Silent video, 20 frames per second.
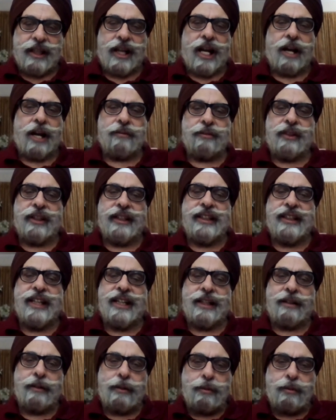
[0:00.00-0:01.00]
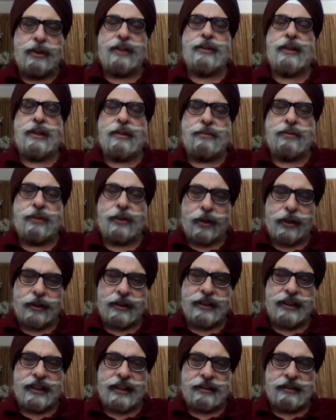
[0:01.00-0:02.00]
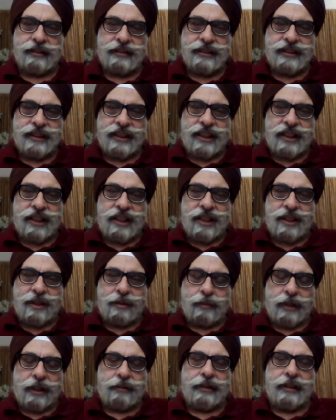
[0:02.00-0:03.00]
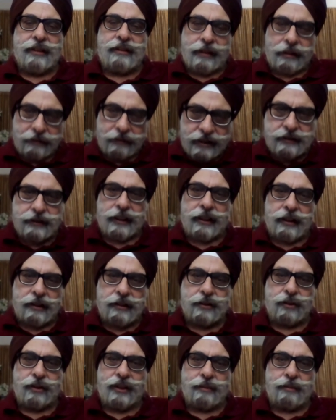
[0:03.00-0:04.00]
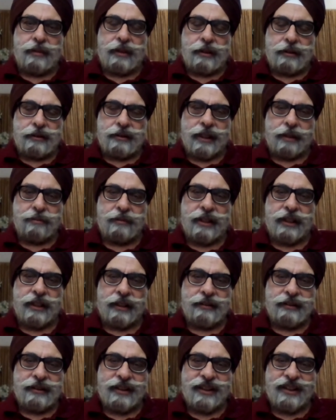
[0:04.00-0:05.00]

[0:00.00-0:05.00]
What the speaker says: After a year, everybody would have forgotten it. But when Ravi Singh is doing something,